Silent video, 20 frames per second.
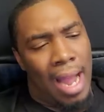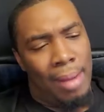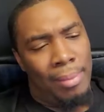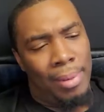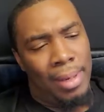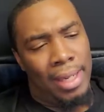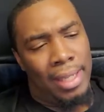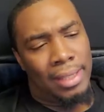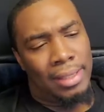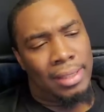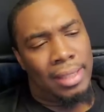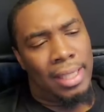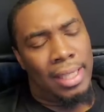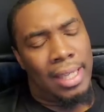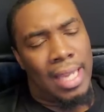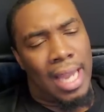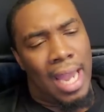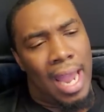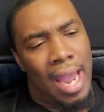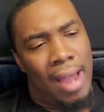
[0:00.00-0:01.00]
I wouldn't see
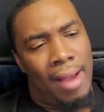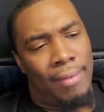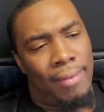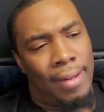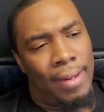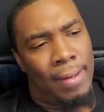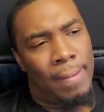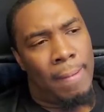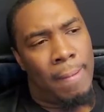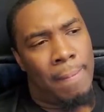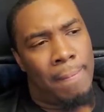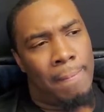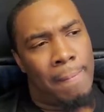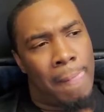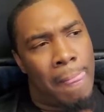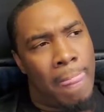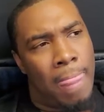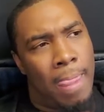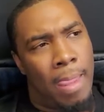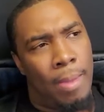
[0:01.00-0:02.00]
Calvin
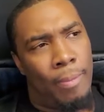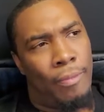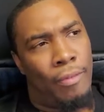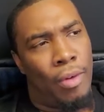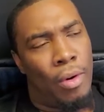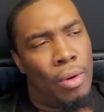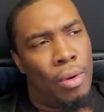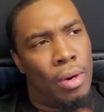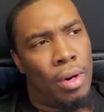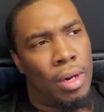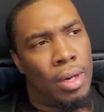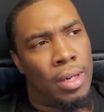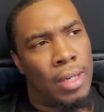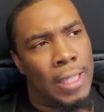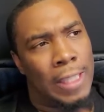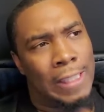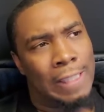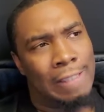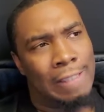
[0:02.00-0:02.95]
for...